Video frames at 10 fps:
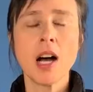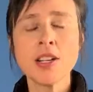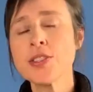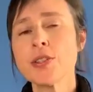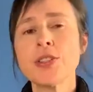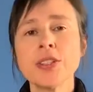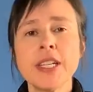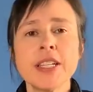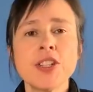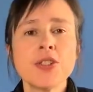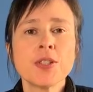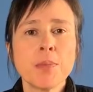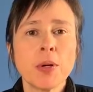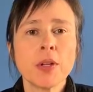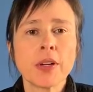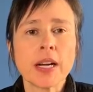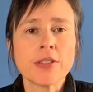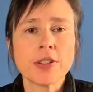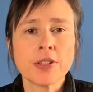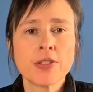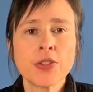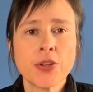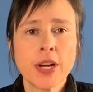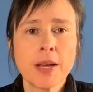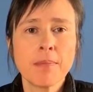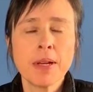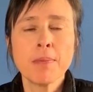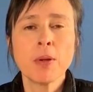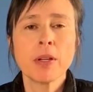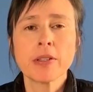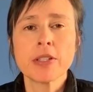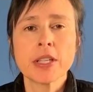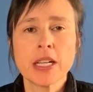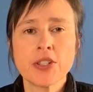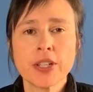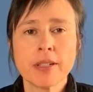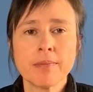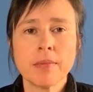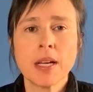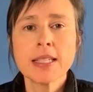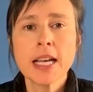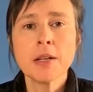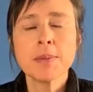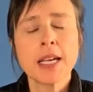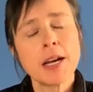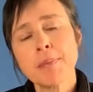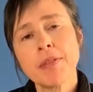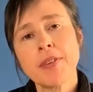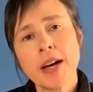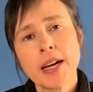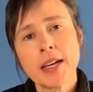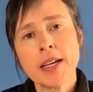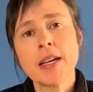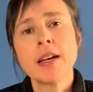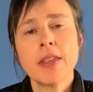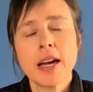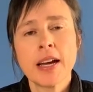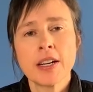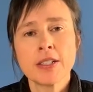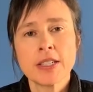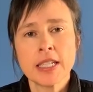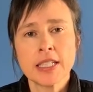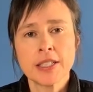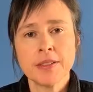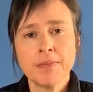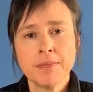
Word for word: Also, you'll need to use a polarizer to create p-polarization. This helps amplify the IR signal.